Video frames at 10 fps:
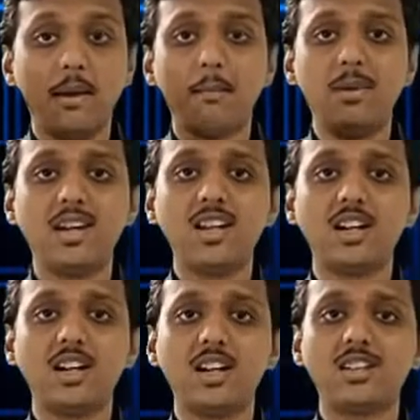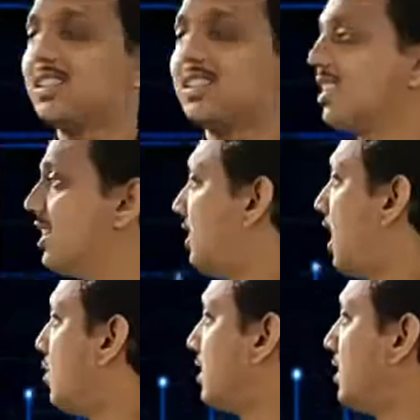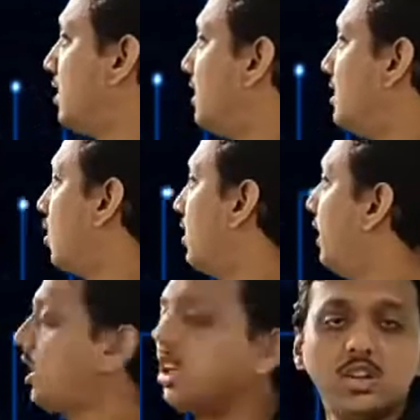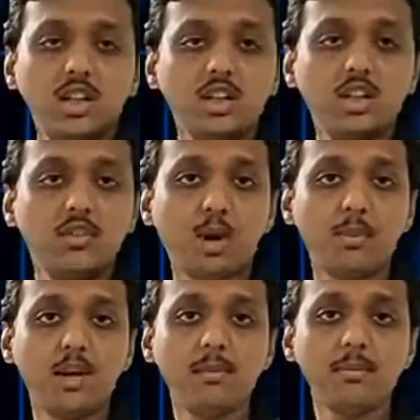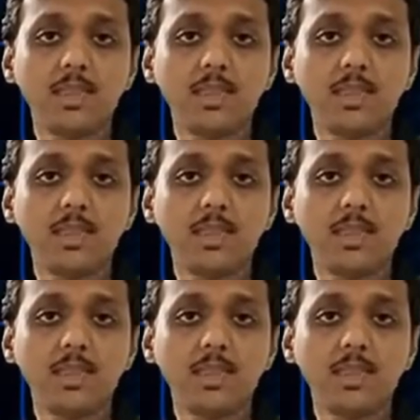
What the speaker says: Base address is 1000. It is already given in the problem.